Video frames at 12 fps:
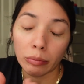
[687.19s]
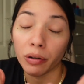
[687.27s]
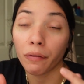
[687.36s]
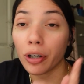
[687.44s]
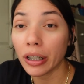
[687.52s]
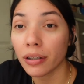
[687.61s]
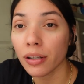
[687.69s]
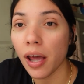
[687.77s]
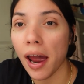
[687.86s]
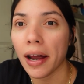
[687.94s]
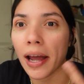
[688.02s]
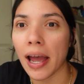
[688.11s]
Before he did
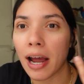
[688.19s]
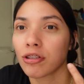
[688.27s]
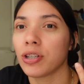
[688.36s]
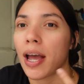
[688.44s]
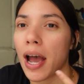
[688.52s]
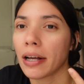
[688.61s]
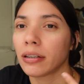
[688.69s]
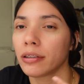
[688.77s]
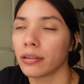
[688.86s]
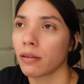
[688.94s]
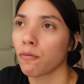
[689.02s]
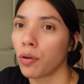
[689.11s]
that, I actually
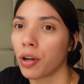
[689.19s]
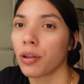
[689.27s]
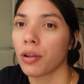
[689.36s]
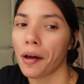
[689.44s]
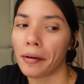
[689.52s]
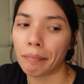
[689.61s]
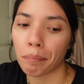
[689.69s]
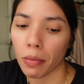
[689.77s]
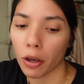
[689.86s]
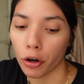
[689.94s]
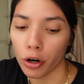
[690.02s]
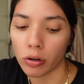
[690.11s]
asked one of the
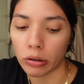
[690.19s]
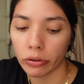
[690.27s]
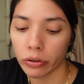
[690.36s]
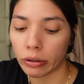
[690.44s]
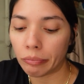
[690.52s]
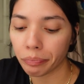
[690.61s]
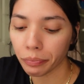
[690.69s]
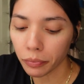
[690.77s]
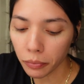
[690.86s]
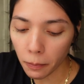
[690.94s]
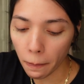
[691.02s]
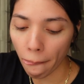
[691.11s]
girls,
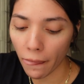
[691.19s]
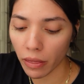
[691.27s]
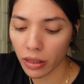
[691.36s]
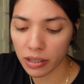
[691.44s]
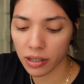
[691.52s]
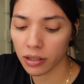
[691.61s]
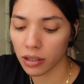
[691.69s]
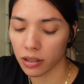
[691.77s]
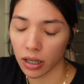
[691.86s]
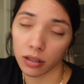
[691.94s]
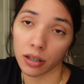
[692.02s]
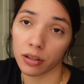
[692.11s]
the assistant
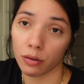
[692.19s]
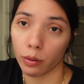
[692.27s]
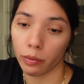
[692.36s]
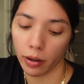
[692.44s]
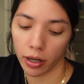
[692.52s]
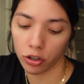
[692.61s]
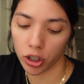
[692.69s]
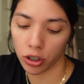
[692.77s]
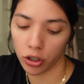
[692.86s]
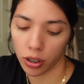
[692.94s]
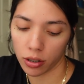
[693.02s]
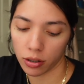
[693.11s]
that does the rubber band
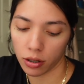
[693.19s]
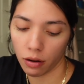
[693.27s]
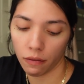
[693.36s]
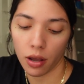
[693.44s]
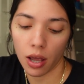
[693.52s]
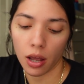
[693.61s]
changing and stuff.